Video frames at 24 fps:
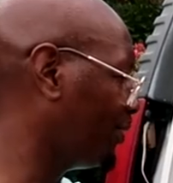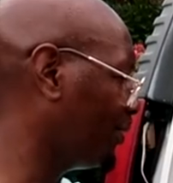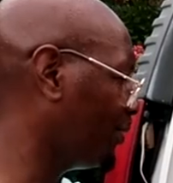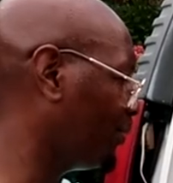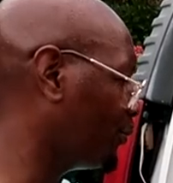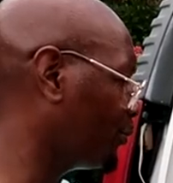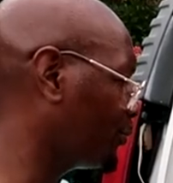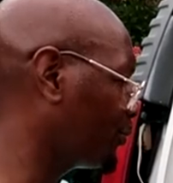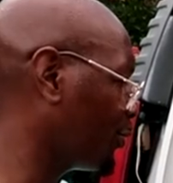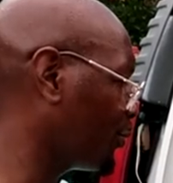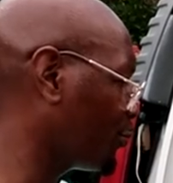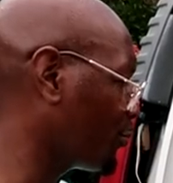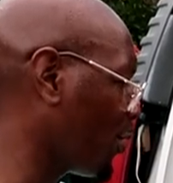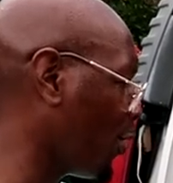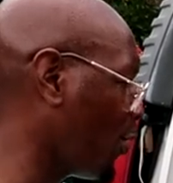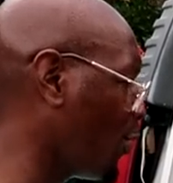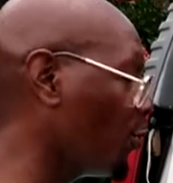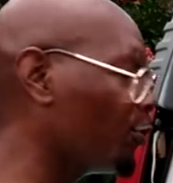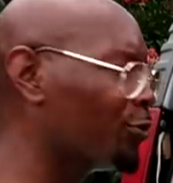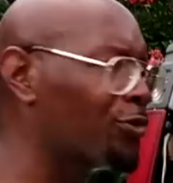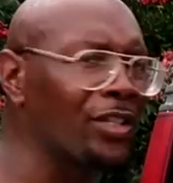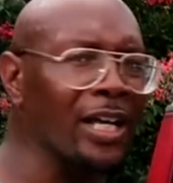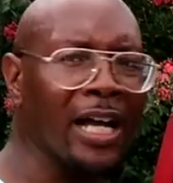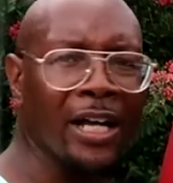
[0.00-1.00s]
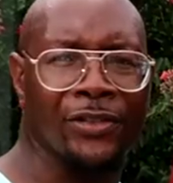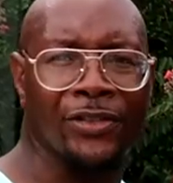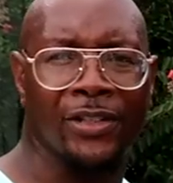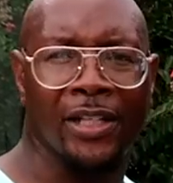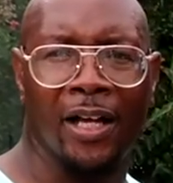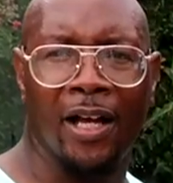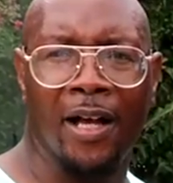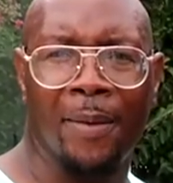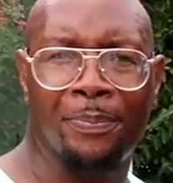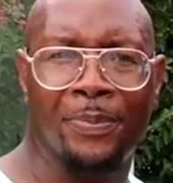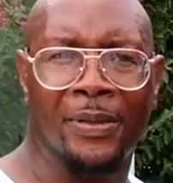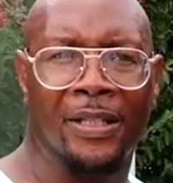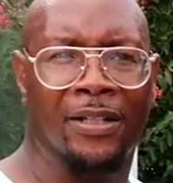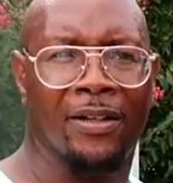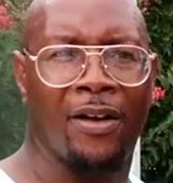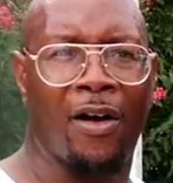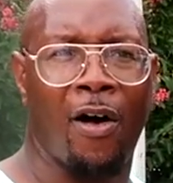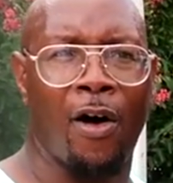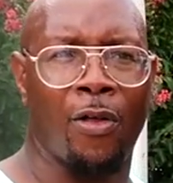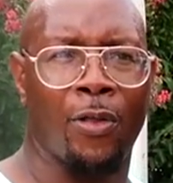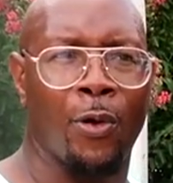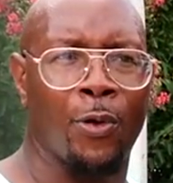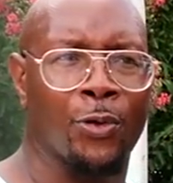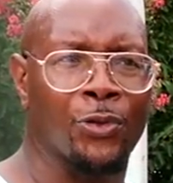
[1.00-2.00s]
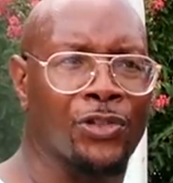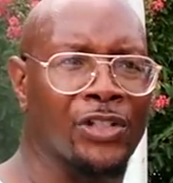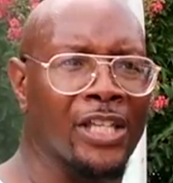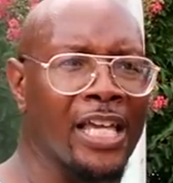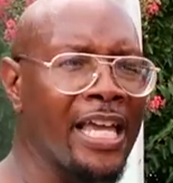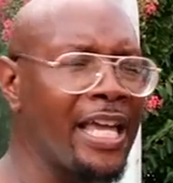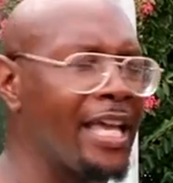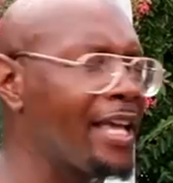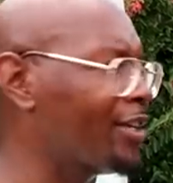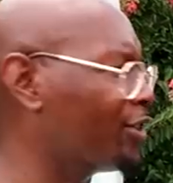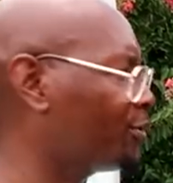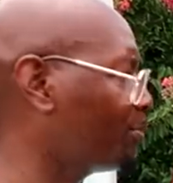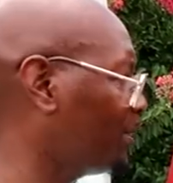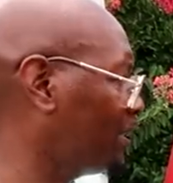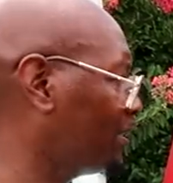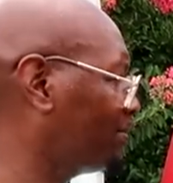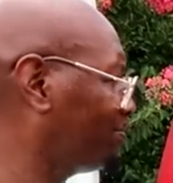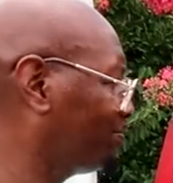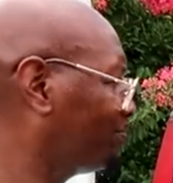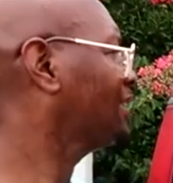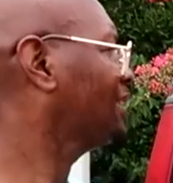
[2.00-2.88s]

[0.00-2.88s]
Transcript: the the road dust up and all those things, but